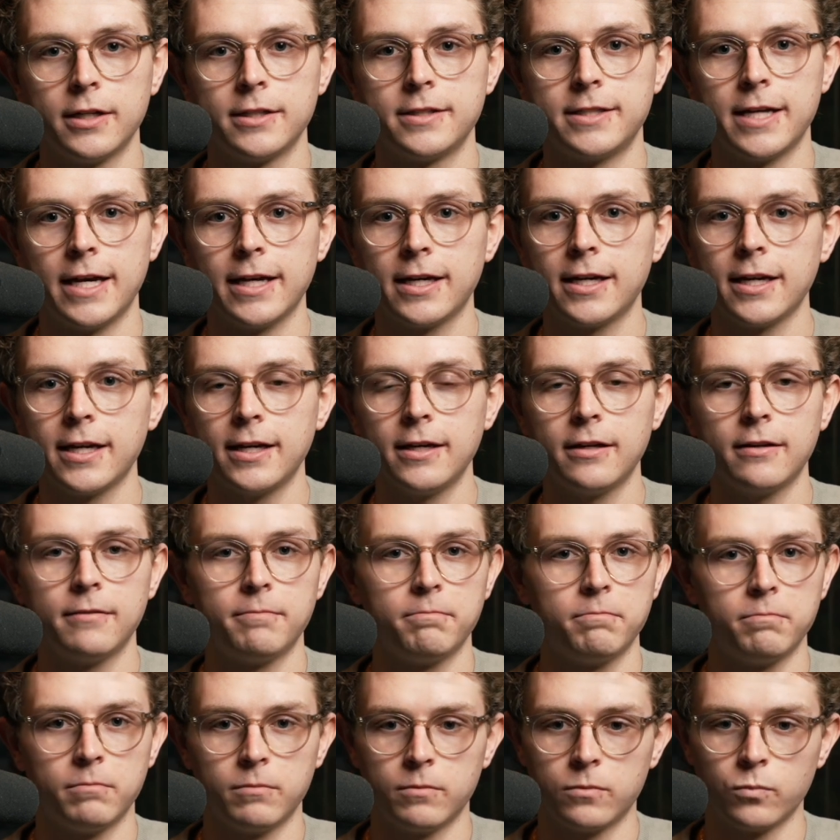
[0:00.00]
Take it,
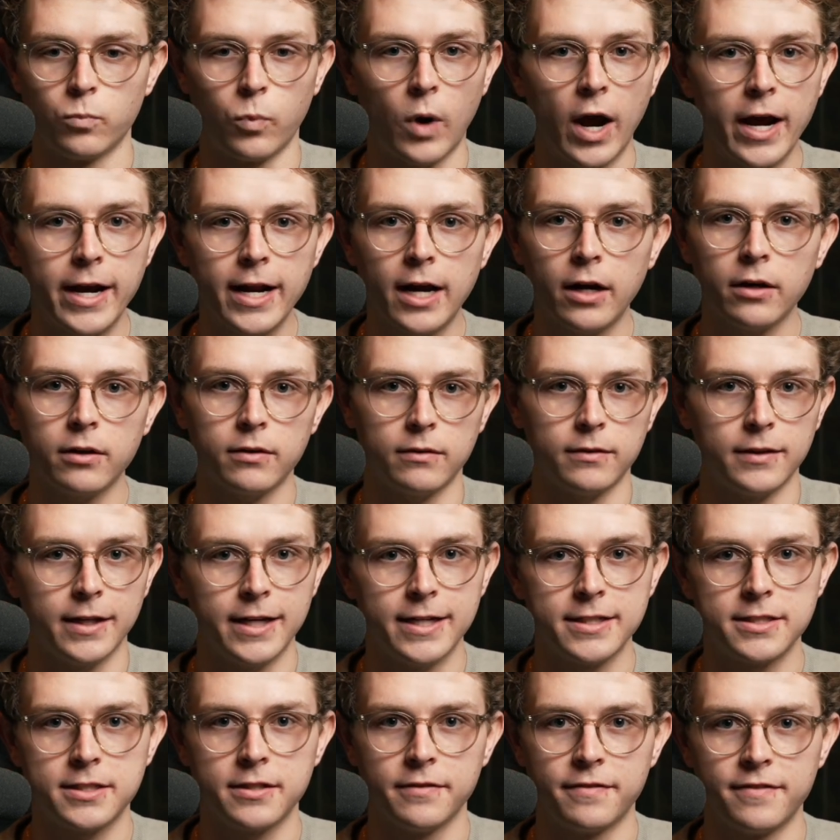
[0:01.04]
write out a
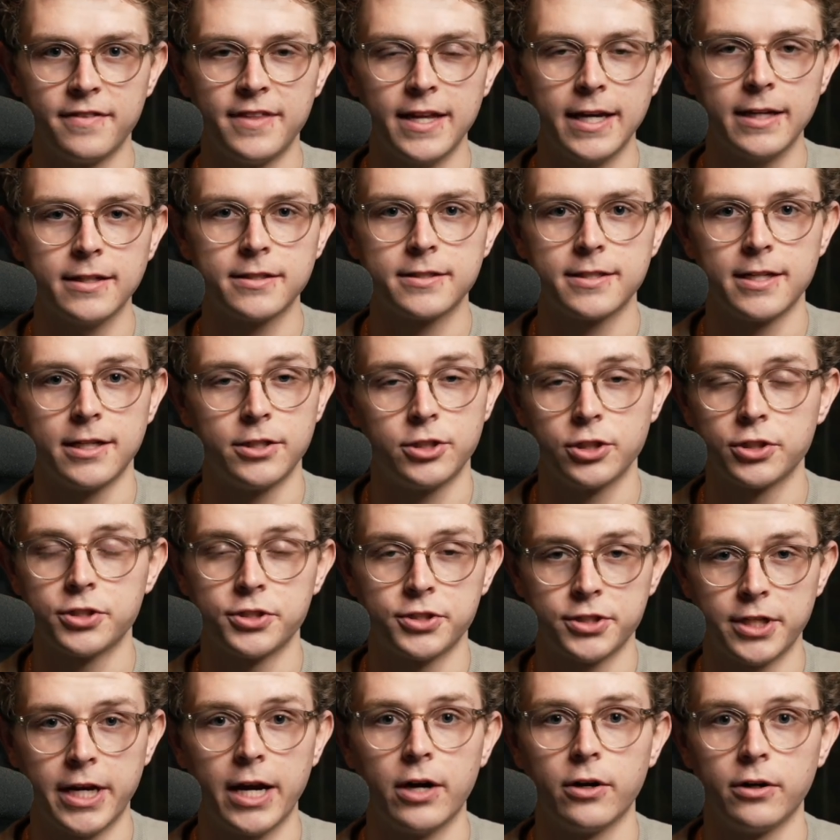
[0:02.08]
list of things that just
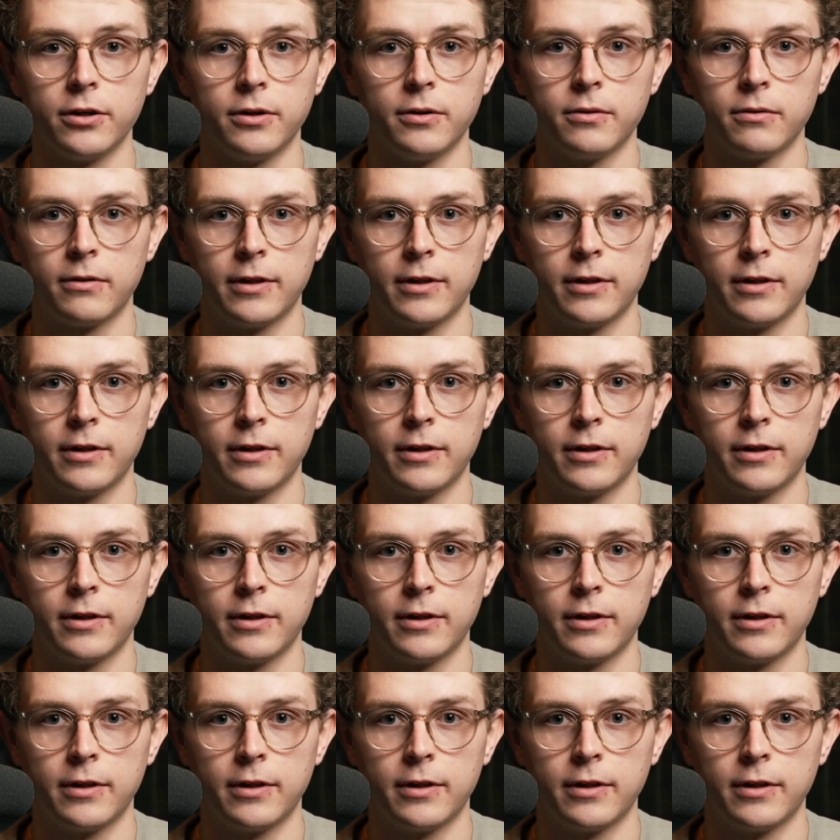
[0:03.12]
scare you,